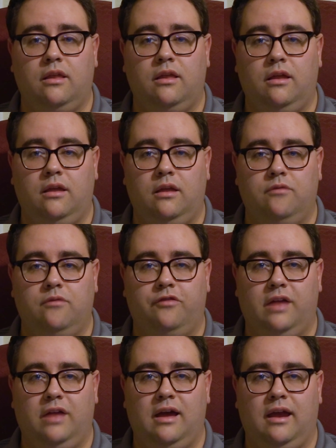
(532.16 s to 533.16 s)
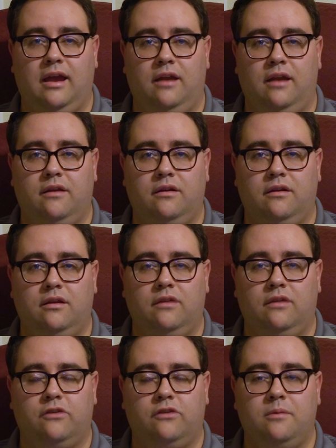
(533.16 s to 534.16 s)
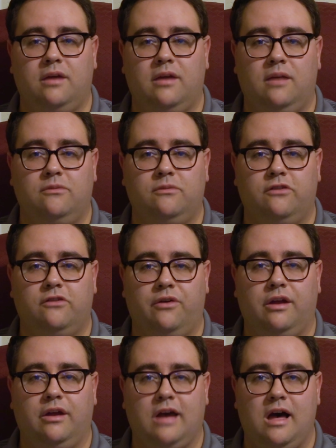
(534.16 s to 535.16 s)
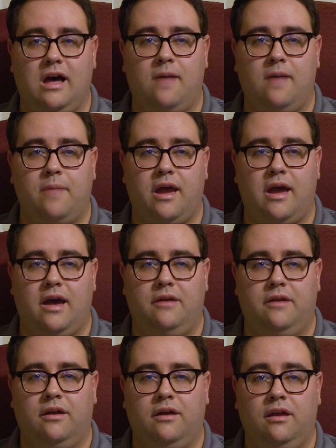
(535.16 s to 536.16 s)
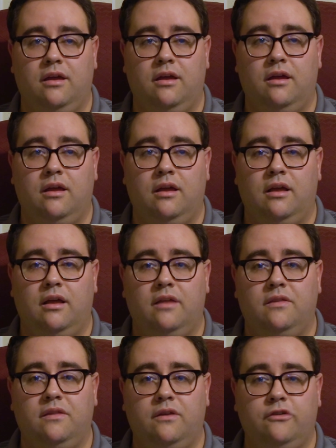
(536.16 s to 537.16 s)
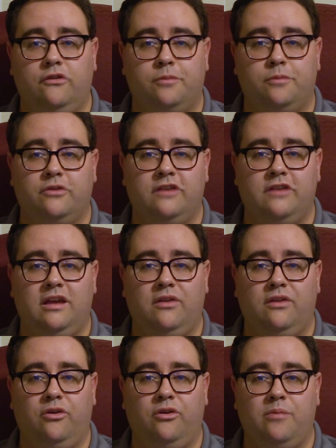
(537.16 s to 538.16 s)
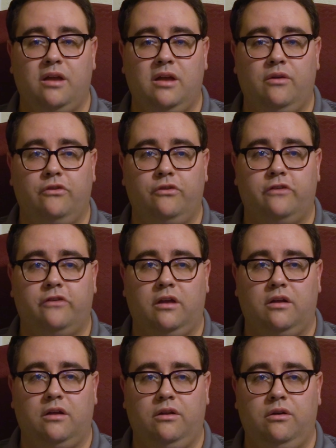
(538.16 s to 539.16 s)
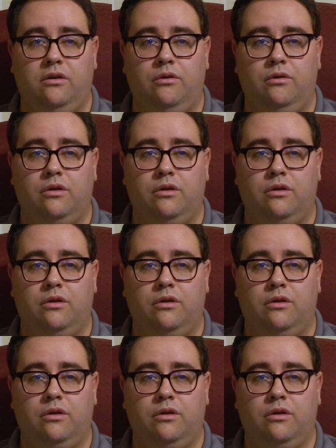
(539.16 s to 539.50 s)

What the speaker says: in flight, sometimes during combat. Those particular medals include